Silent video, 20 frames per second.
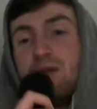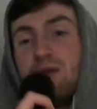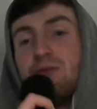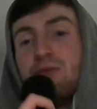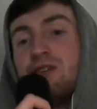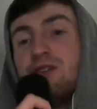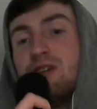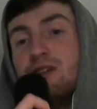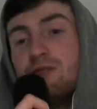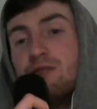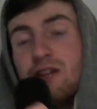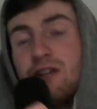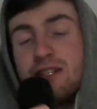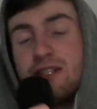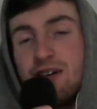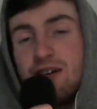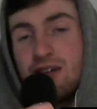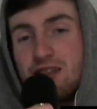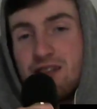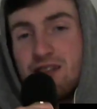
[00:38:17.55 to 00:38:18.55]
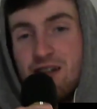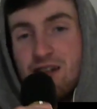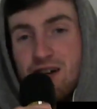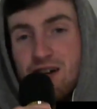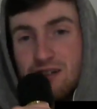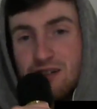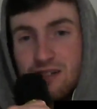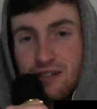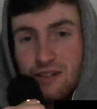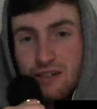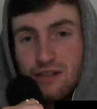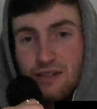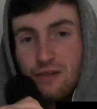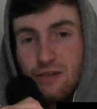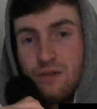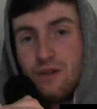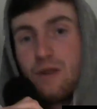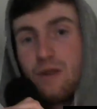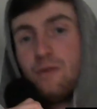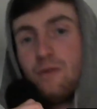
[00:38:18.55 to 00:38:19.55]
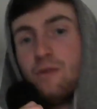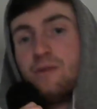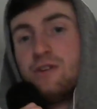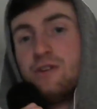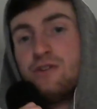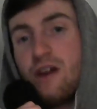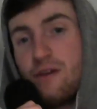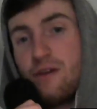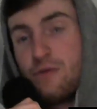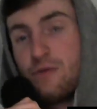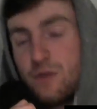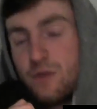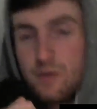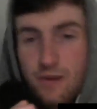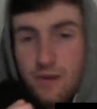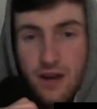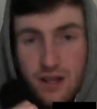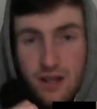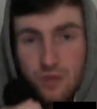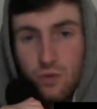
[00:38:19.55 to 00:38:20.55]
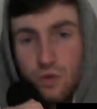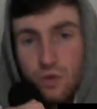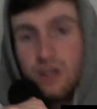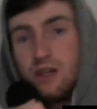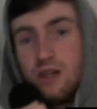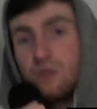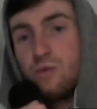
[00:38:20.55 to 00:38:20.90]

the Red Sox talk, MLB draft for this past week,